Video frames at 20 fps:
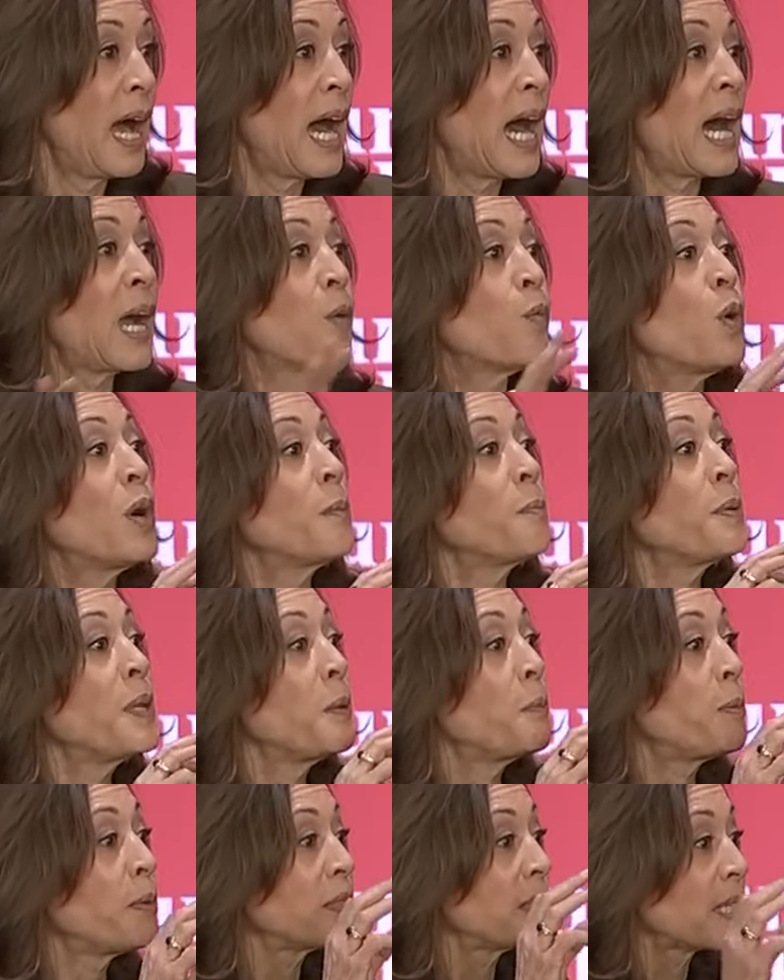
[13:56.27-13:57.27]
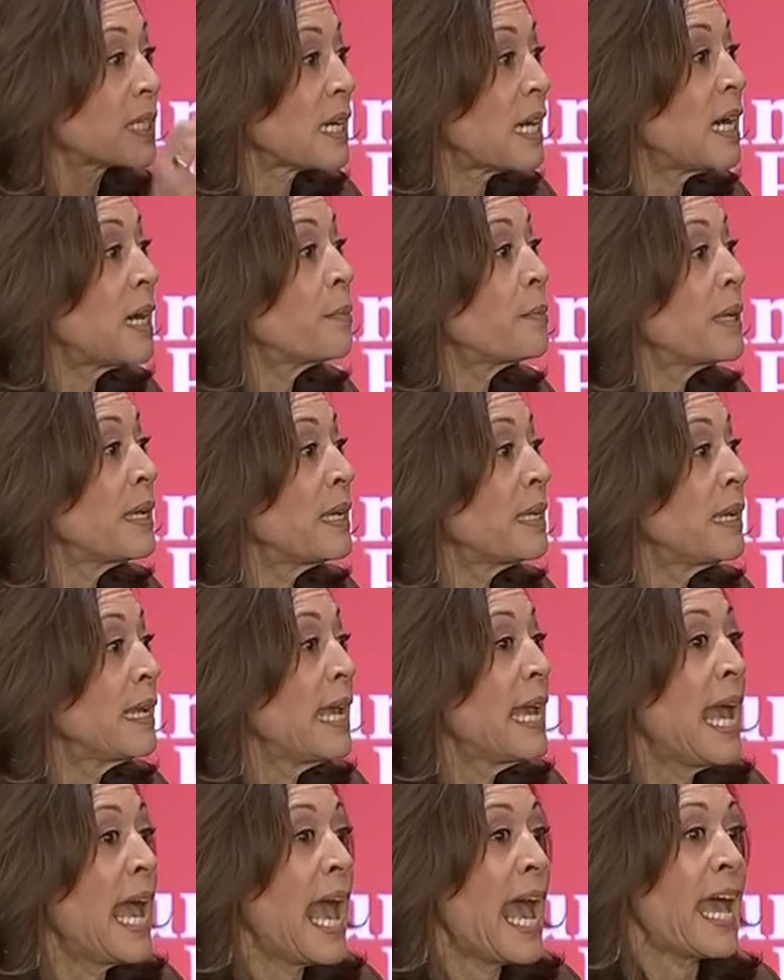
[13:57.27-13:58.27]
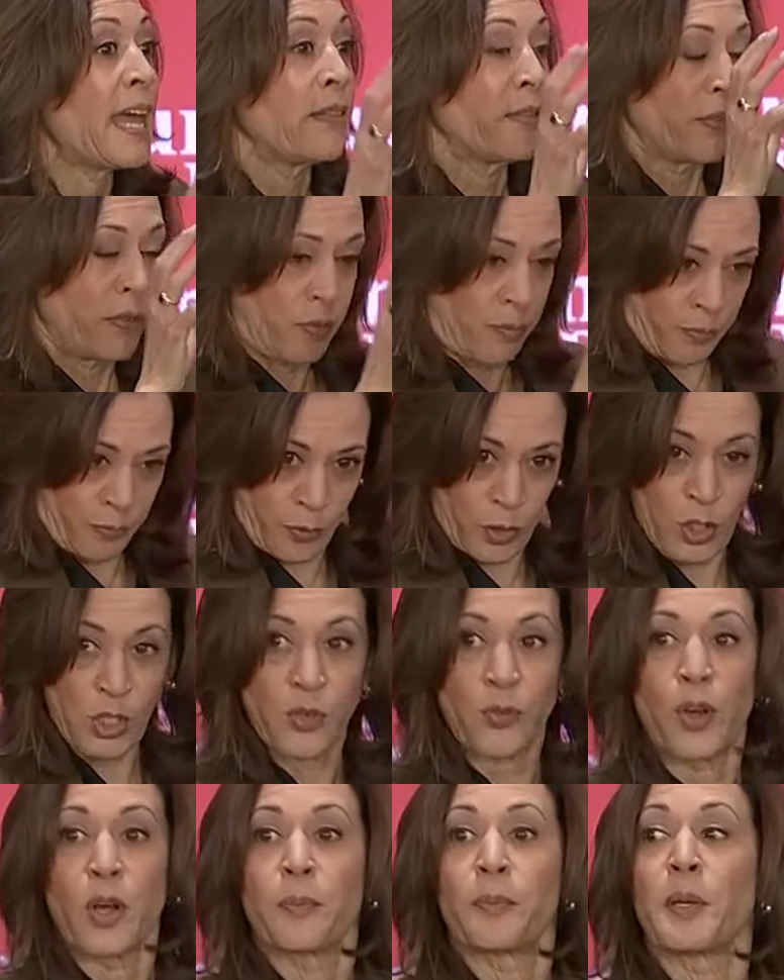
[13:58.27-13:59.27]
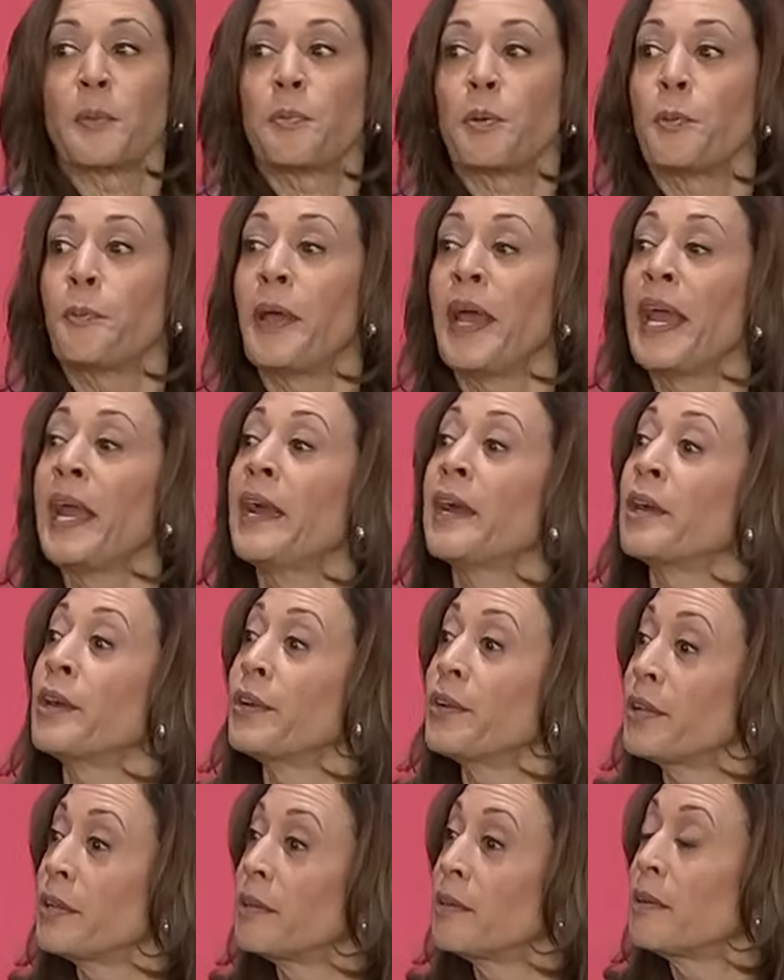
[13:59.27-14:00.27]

I want people to come in and, first of all, be prepared.